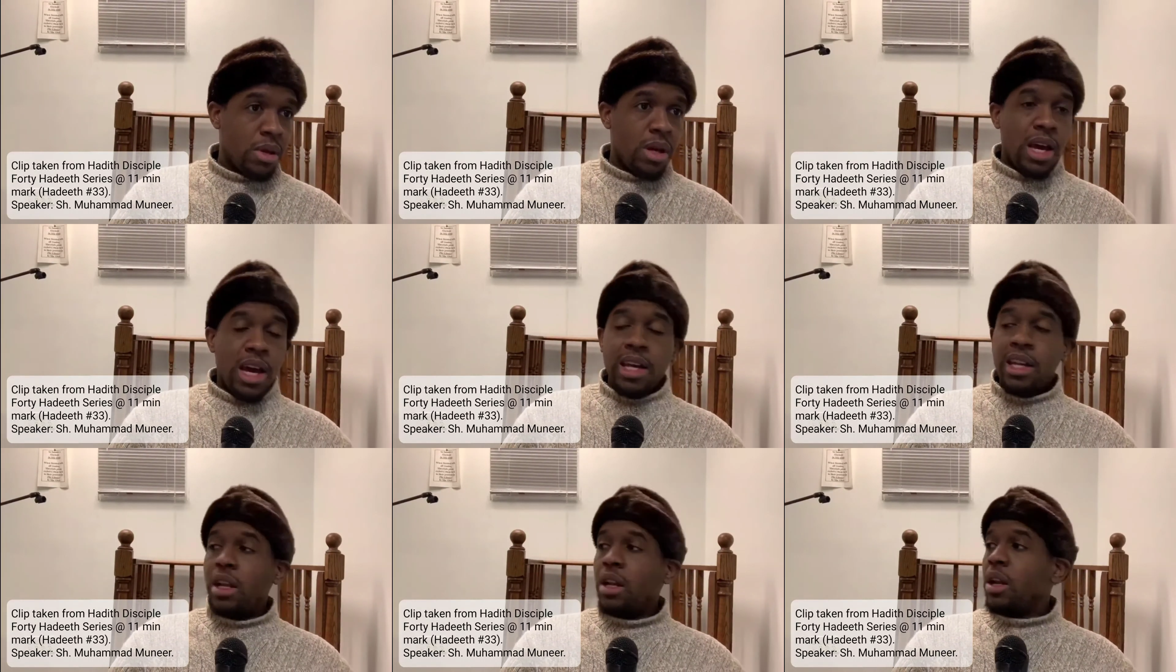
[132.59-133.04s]

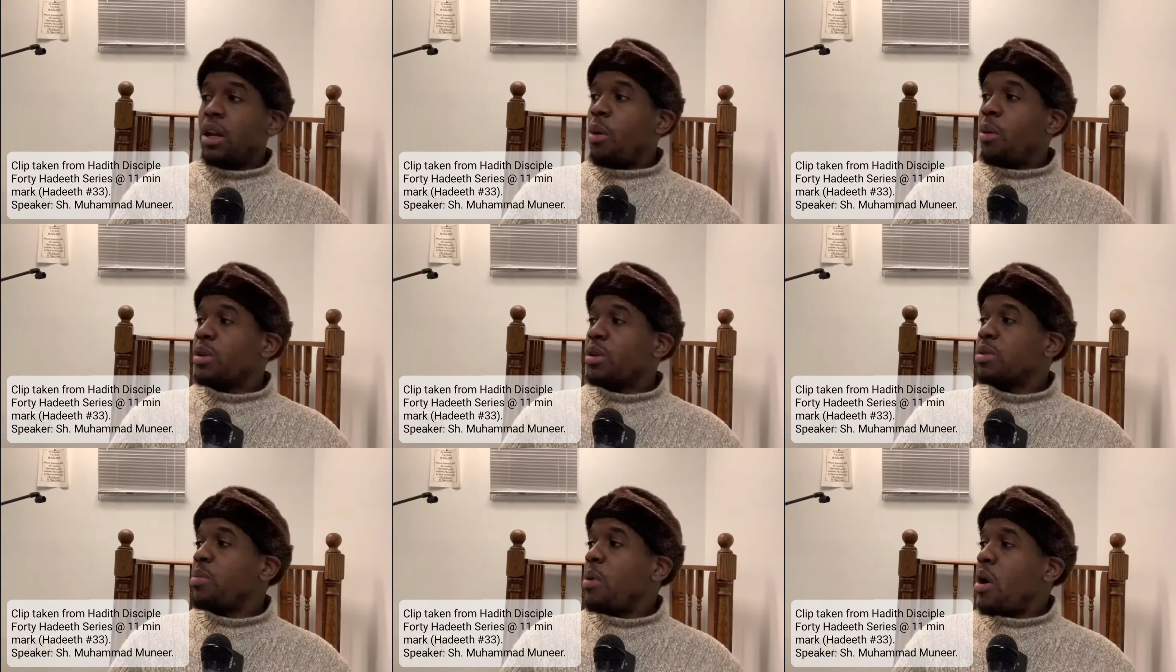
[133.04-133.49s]
And the
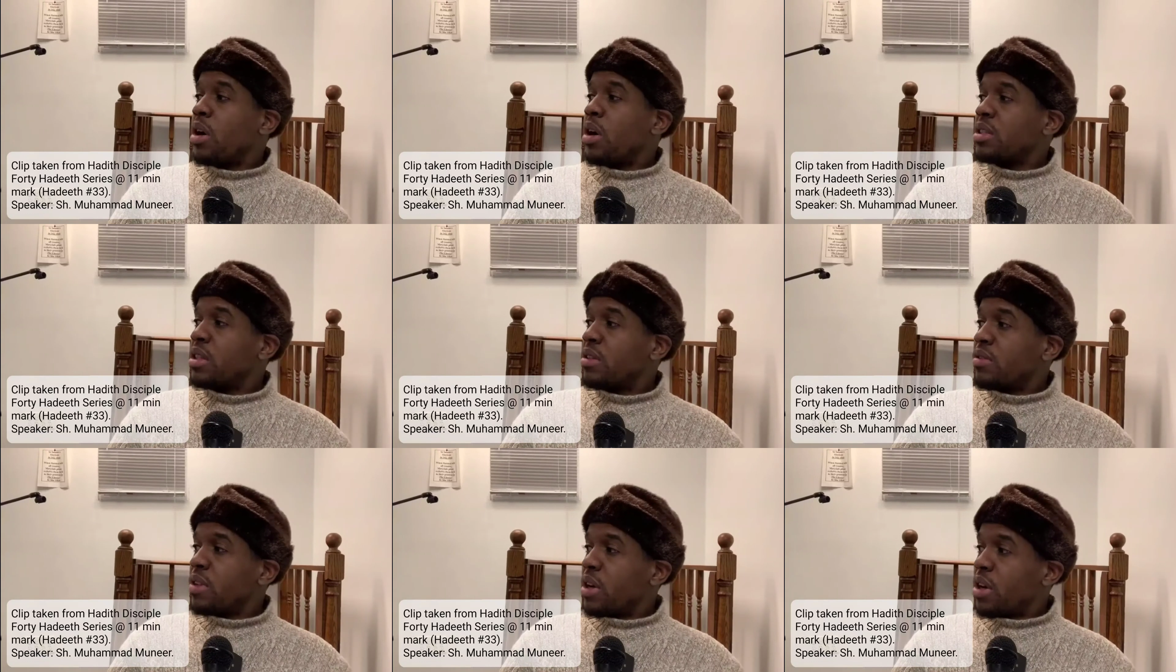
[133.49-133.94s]
lowest parts
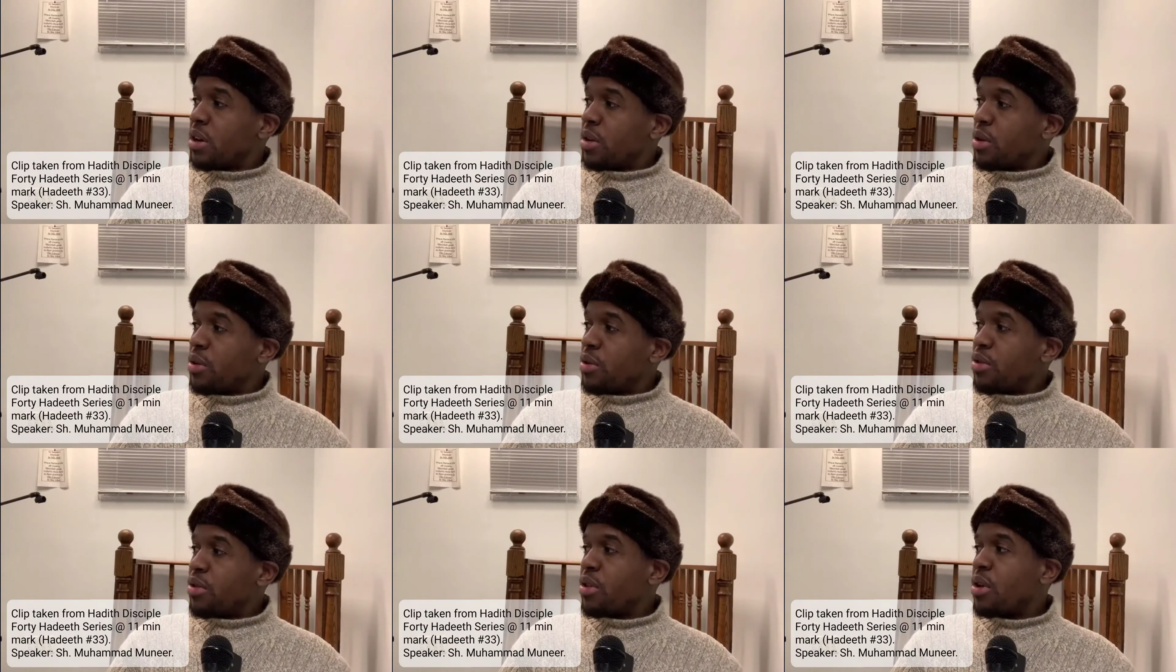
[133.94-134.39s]
of the
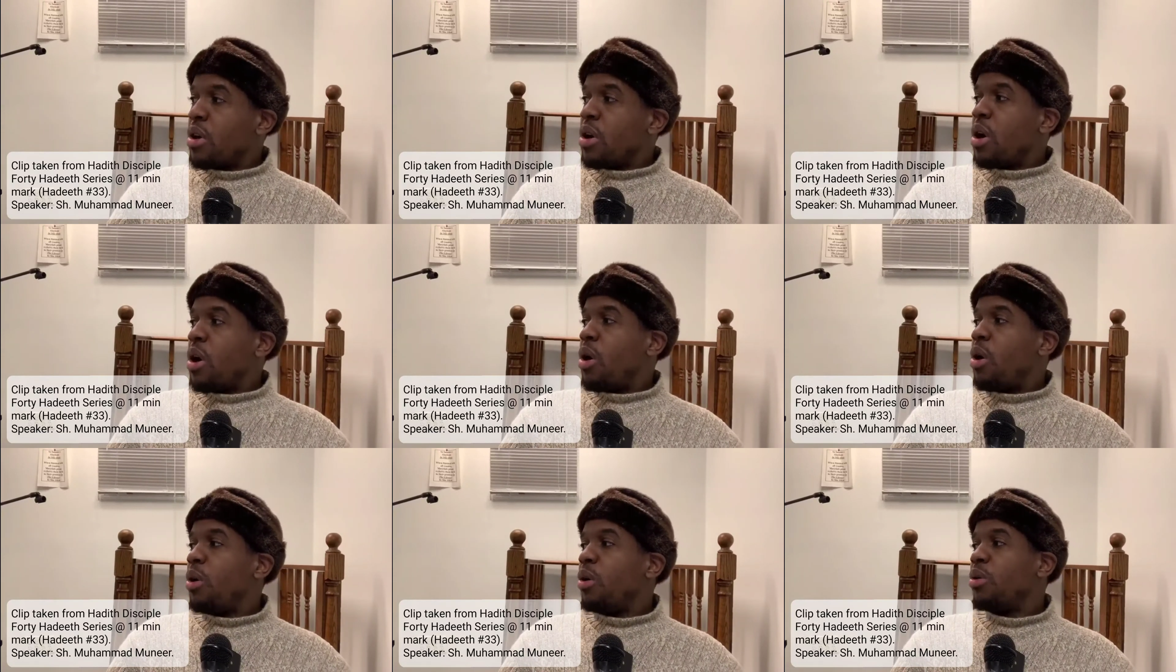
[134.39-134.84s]
earth
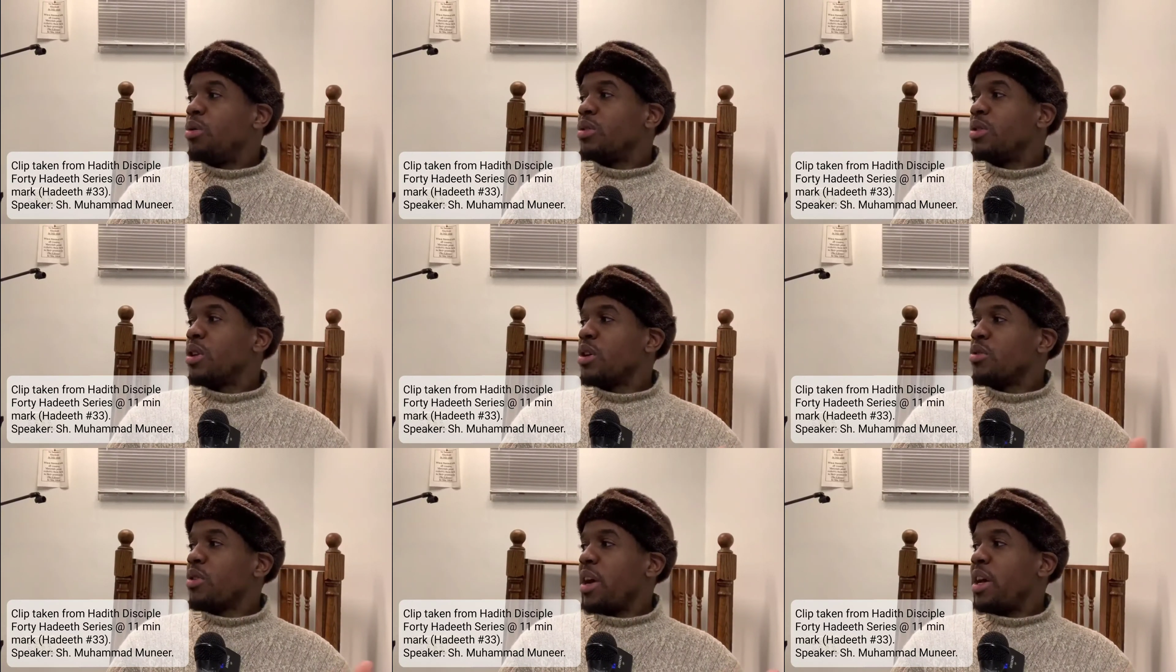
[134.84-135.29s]
hold the
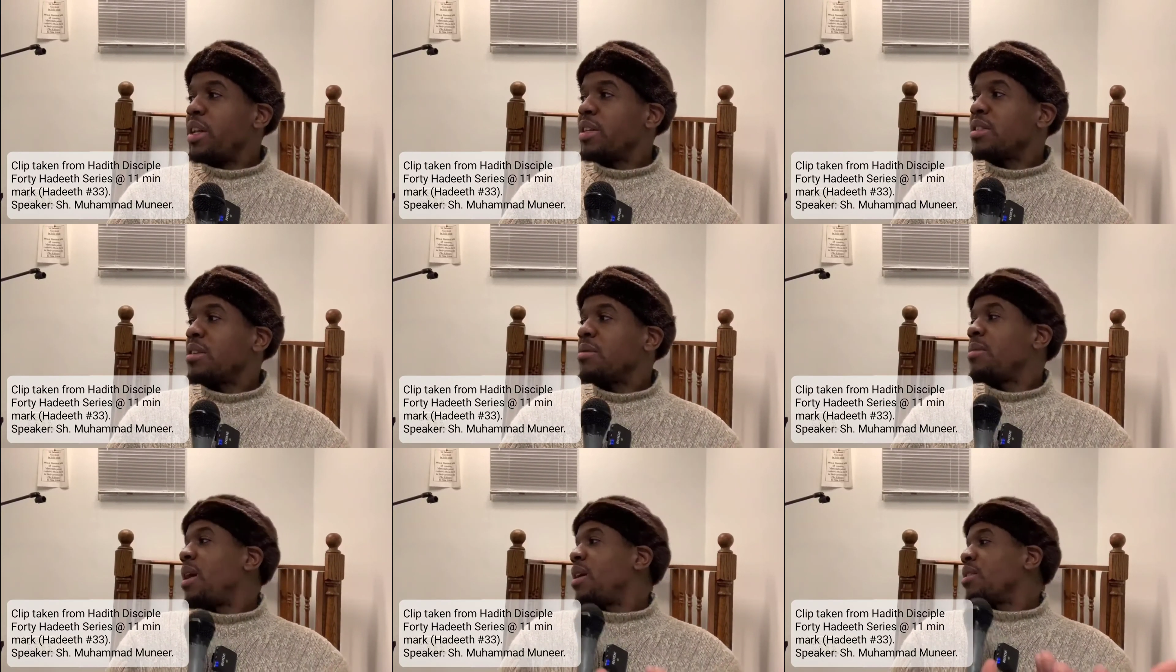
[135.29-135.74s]
greatest
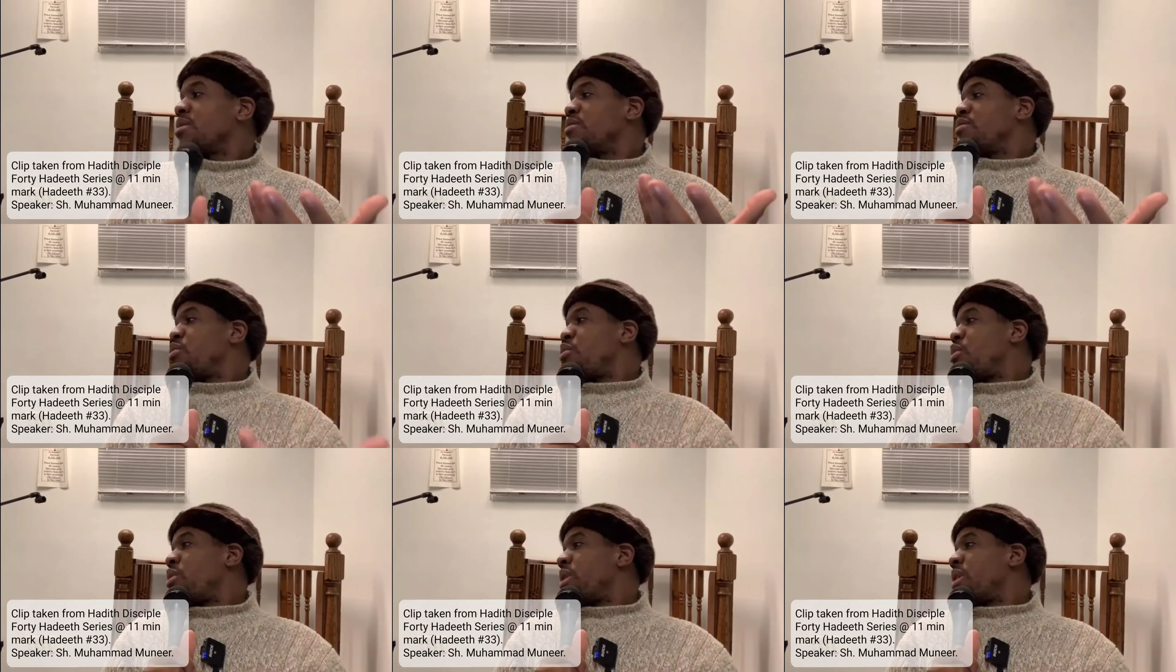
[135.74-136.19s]
amounts of
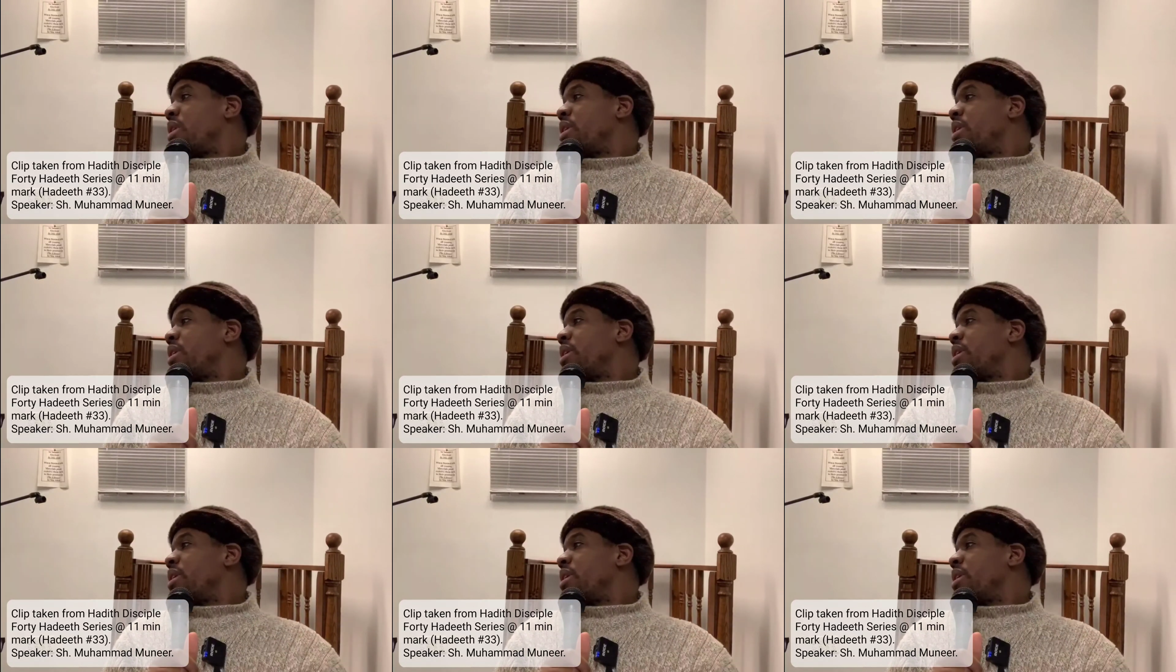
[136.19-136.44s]
water.